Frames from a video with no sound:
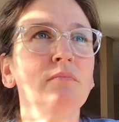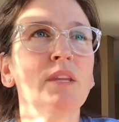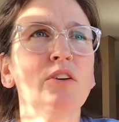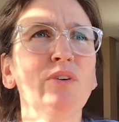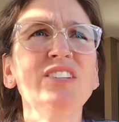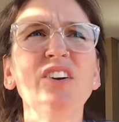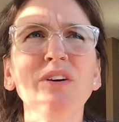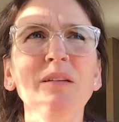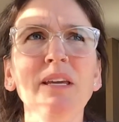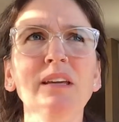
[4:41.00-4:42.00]
Grades aren't going
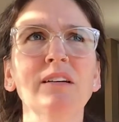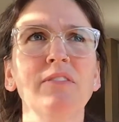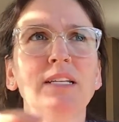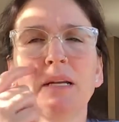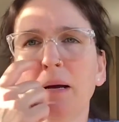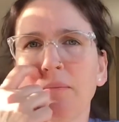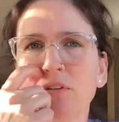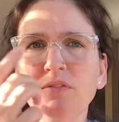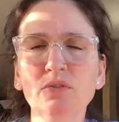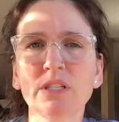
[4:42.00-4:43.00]
to be affected. Those
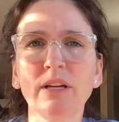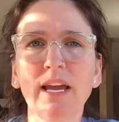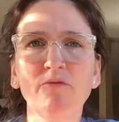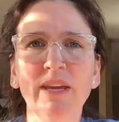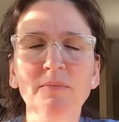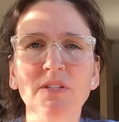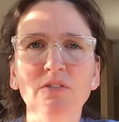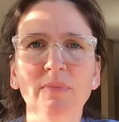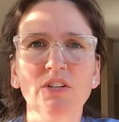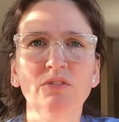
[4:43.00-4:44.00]
of you who still have makeups to do,
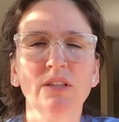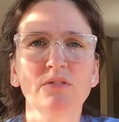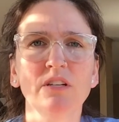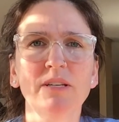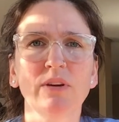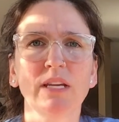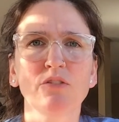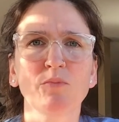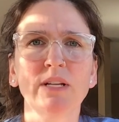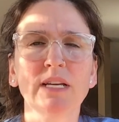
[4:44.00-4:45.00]
make sure you get those into me so I can get those
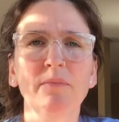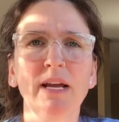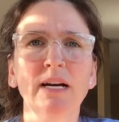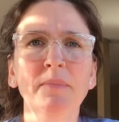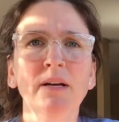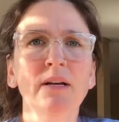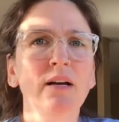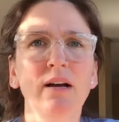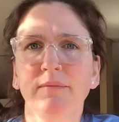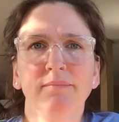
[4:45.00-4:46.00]
points caught back up.
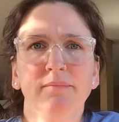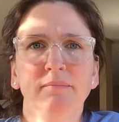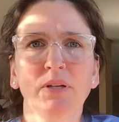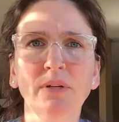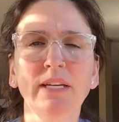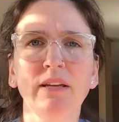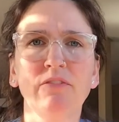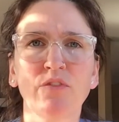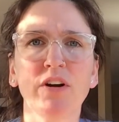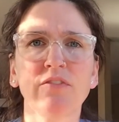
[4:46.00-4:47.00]
But really, as
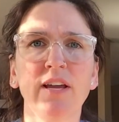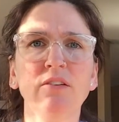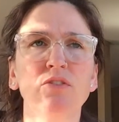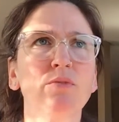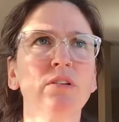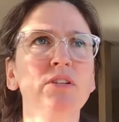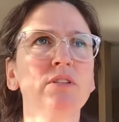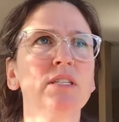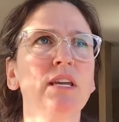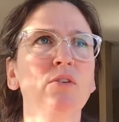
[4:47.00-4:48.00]
far as FIAD goes, we're going to be doing the
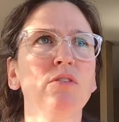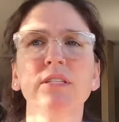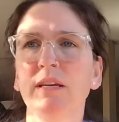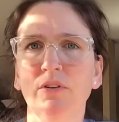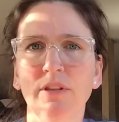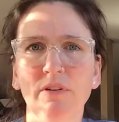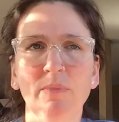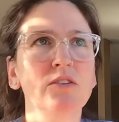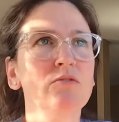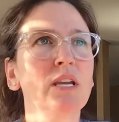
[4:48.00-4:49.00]
same old that we've
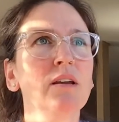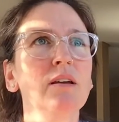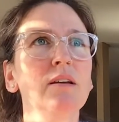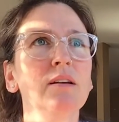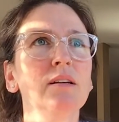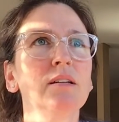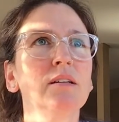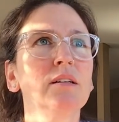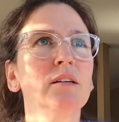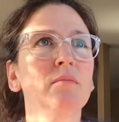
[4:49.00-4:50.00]
been doing.
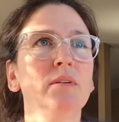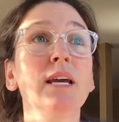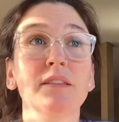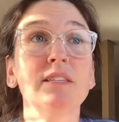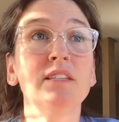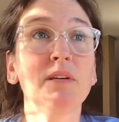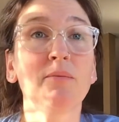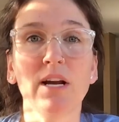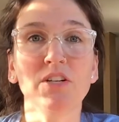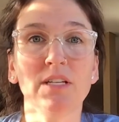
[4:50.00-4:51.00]
Yeah, the system kept
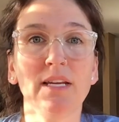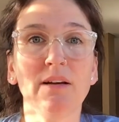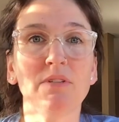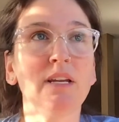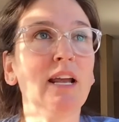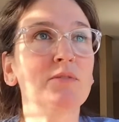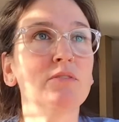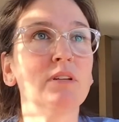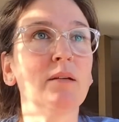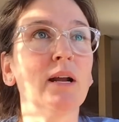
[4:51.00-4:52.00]
crashing today. That was an absolute
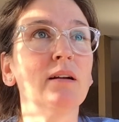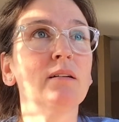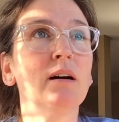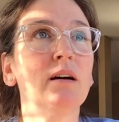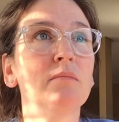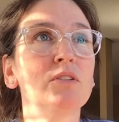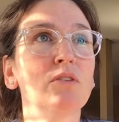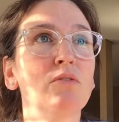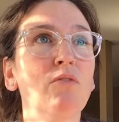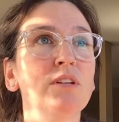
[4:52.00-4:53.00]
nightmare. So
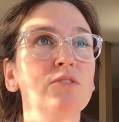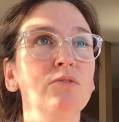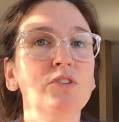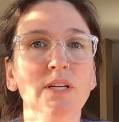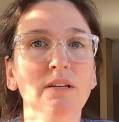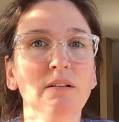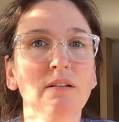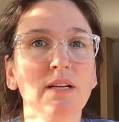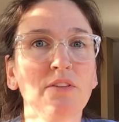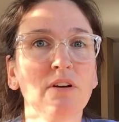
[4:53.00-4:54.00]
hopefully Schoology
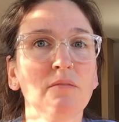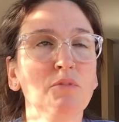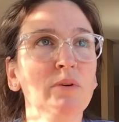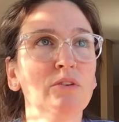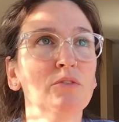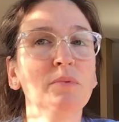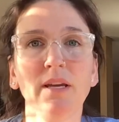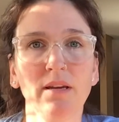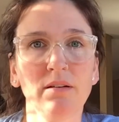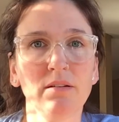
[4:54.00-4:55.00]
got their poop in a group
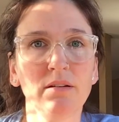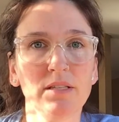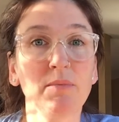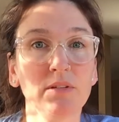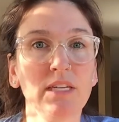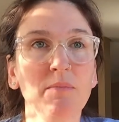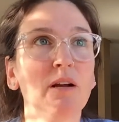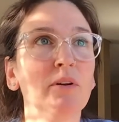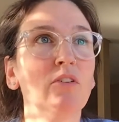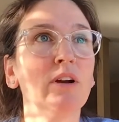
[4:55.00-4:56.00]
and is able to keep it up
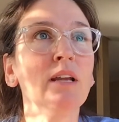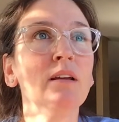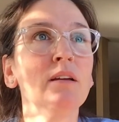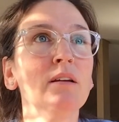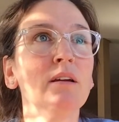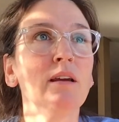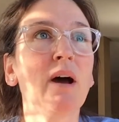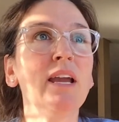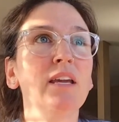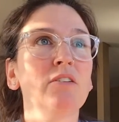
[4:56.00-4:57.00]
and going. My
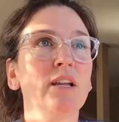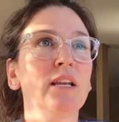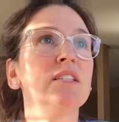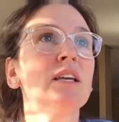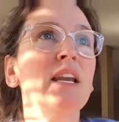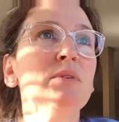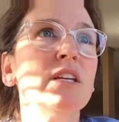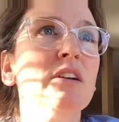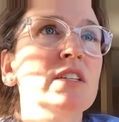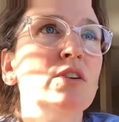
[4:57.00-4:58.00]
internet, is anyone's
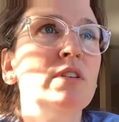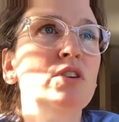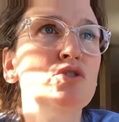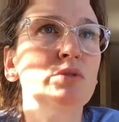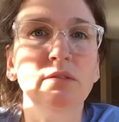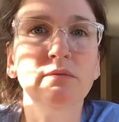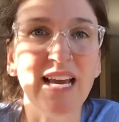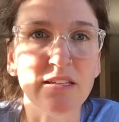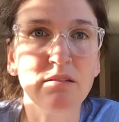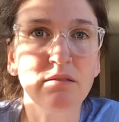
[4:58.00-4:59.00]
internet slower than usual?
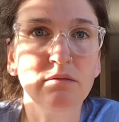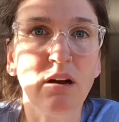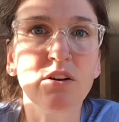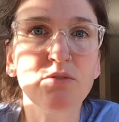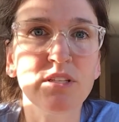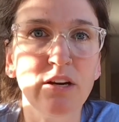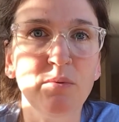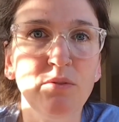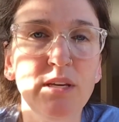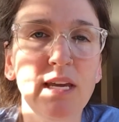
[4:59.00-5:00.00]
Yes, ours was terrible.
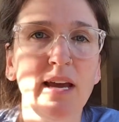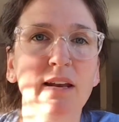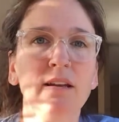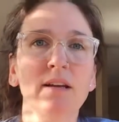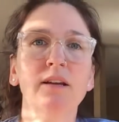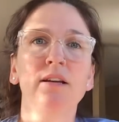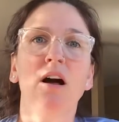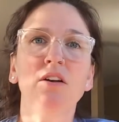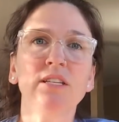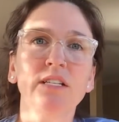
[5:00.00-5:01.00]
We had
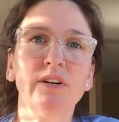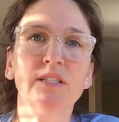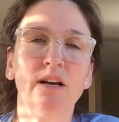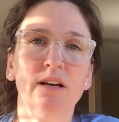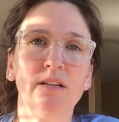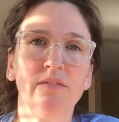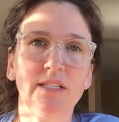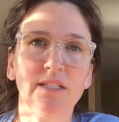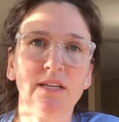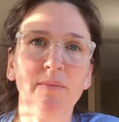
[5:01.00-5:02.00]
all 6 of us on
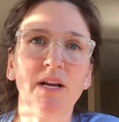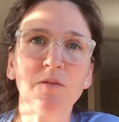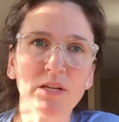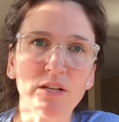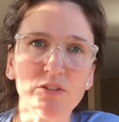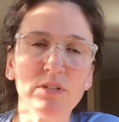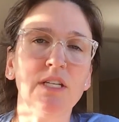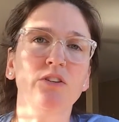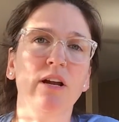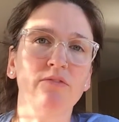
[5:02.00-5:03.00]
devices today. My husband is also a
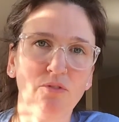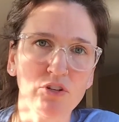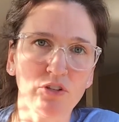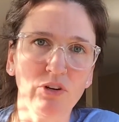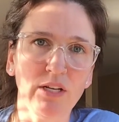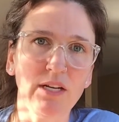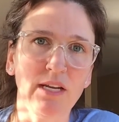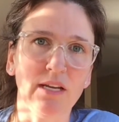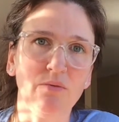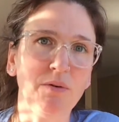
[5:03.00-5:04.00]
teacher. I have 4 children, and we